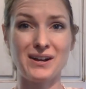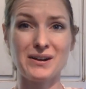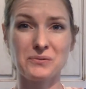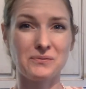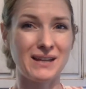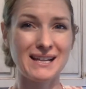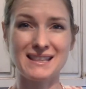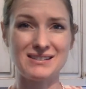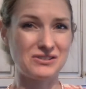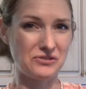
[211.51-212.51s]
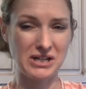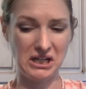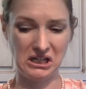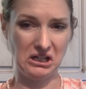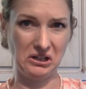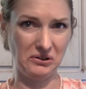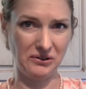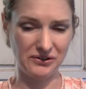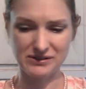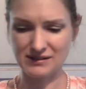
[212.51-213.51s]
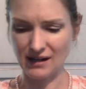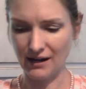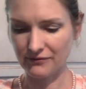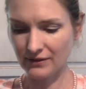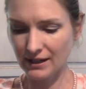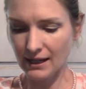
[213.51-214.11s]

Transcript: and I don't like this drinking yogurt stuff.